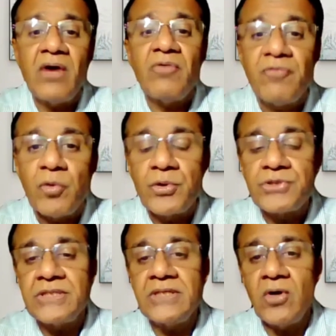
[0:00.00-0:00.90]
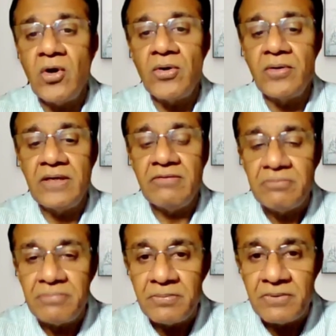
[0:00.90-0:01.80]
now focusing on even
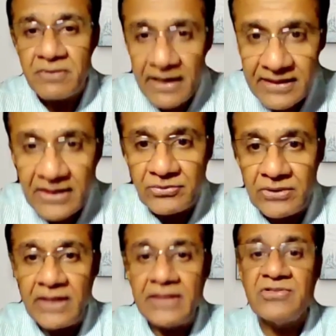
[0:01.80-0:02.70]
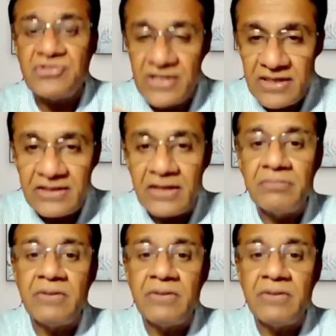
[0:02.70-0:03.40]
people right down the line and training them,